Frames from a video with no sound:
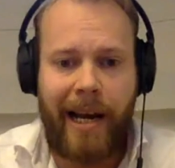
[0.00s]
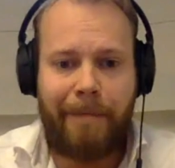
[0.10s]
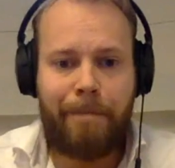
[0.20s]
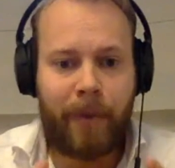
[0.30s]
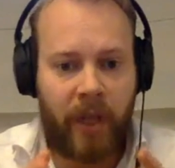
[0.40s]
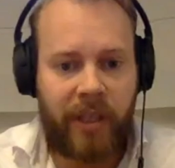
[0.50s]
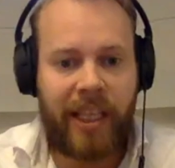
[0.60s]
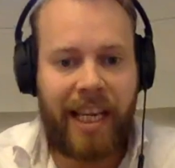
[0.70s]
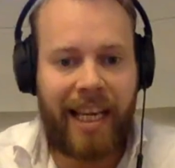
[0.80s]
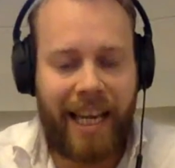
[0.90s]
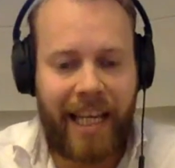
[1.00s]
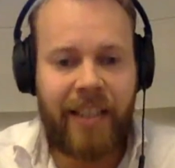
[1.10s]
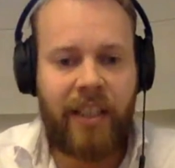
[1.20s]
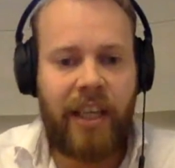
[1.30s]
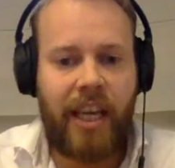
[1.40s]
Just again,
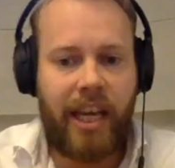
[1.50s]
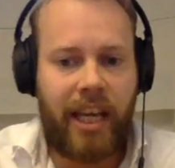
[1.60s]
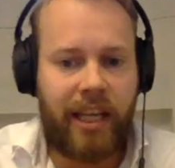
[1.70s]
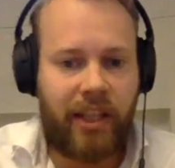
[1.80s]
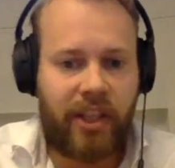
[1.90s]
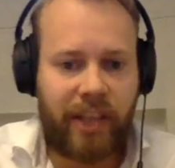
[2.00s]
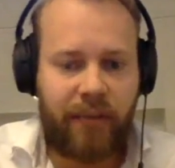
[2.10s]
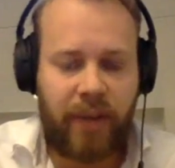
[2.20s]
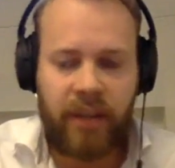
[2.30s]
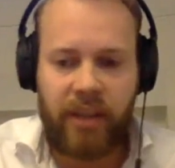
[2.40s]
the chat function